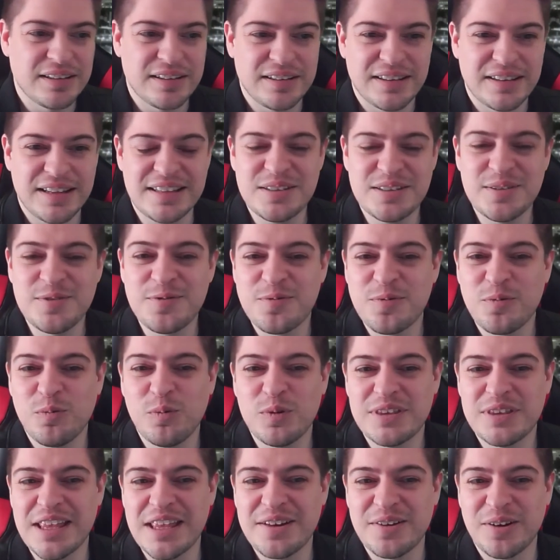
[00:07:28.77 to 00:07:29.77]
That's
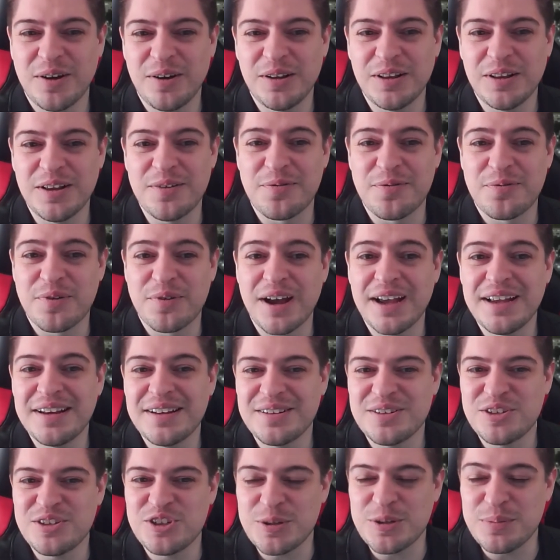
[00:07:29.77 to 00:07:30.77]
what they call a
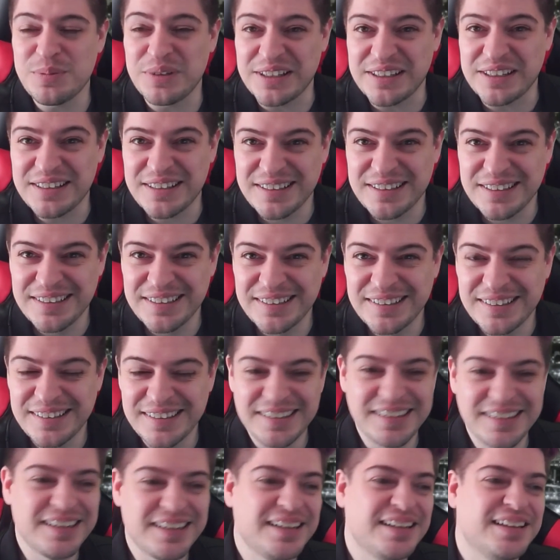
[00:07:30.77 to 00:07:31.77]
fried giblet.
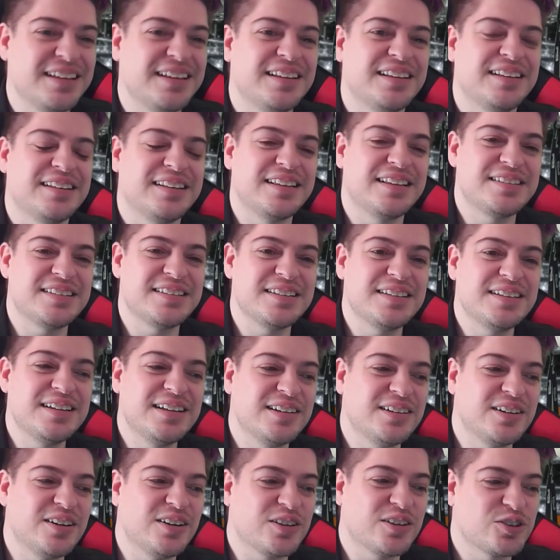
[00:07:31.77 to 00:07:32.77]
That's
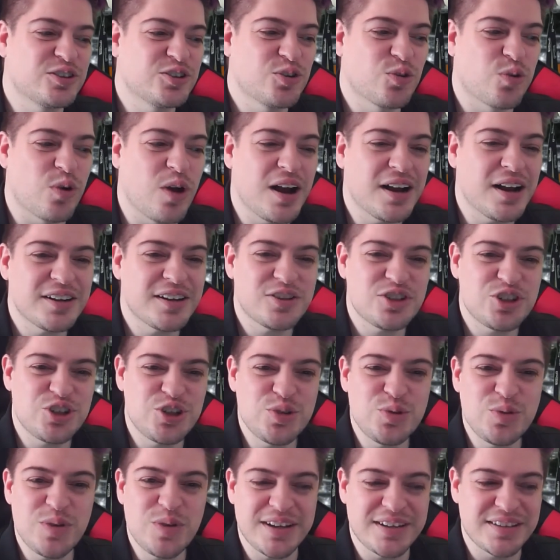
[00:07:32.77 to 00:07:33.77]
a Croc
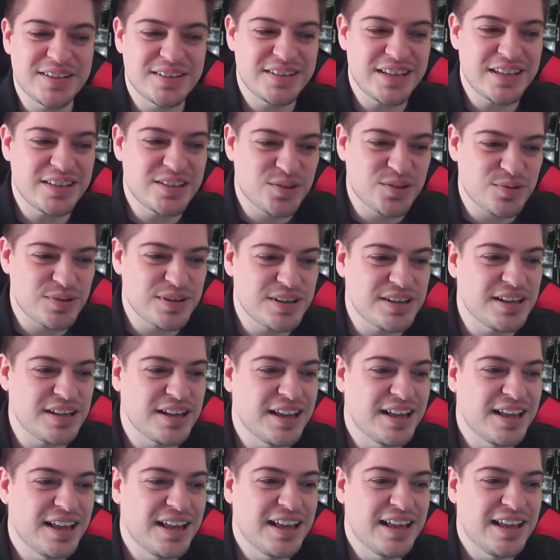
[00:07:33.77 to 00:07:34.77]
shoe accessory
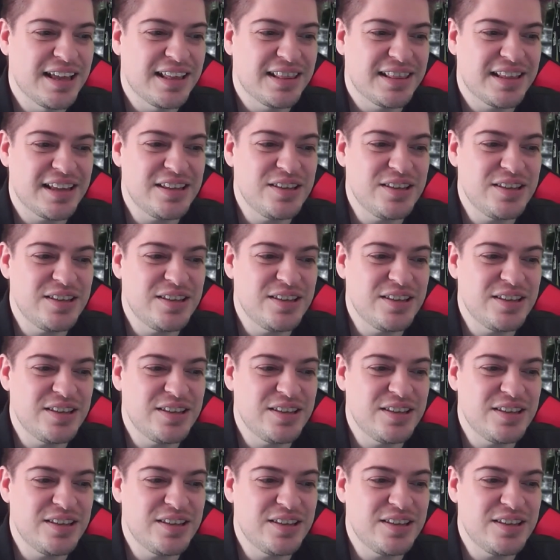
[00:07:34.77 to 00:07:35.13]
that